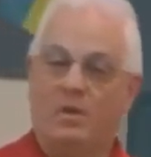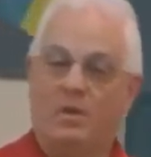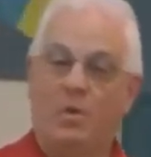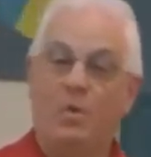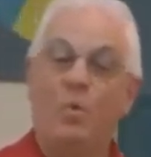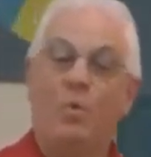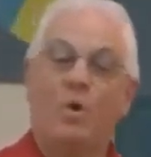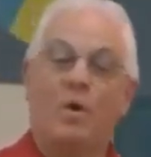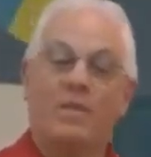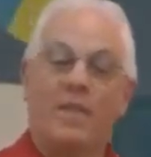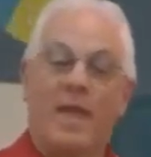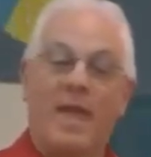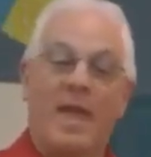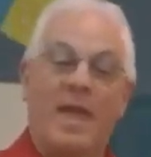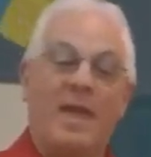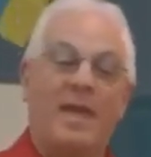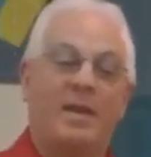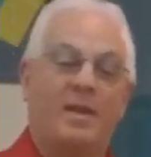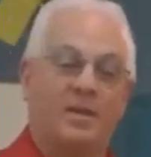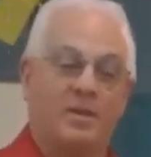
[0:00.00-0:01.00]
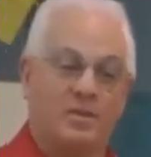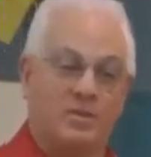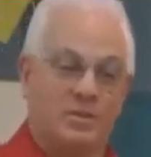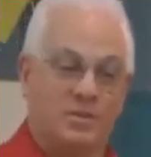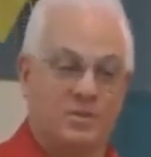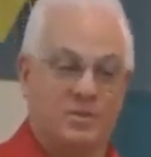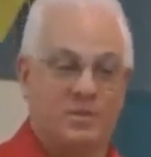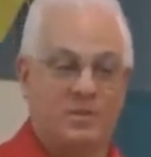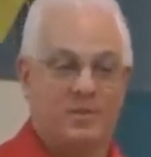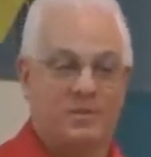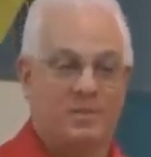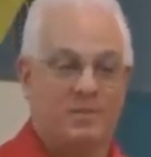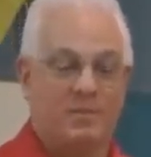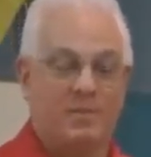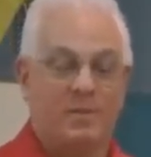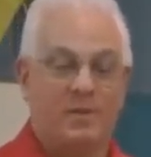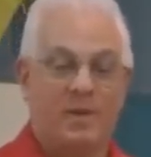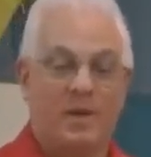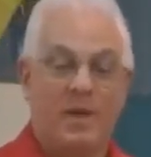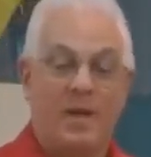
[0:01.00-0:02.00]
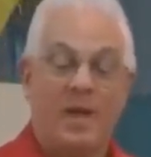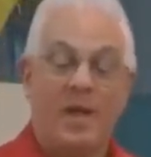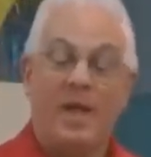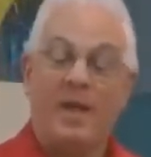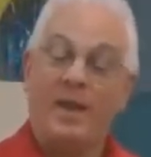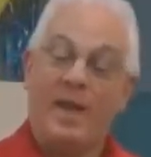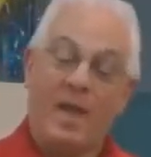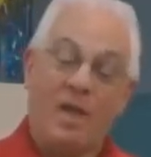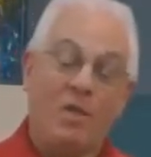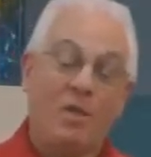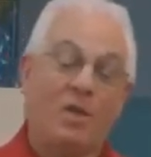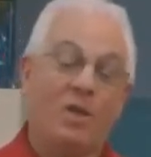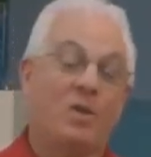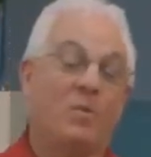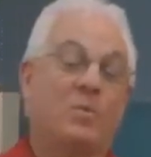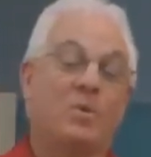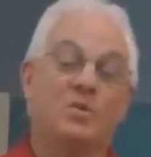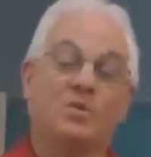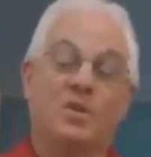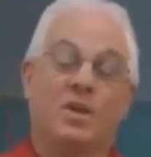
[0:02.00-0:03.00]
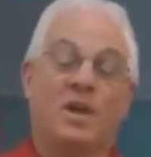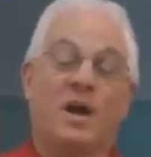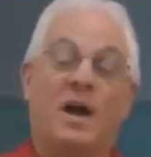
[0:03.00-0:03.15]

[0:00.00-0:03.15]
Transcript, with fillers: Who are the Hannahs? And Elkanah was a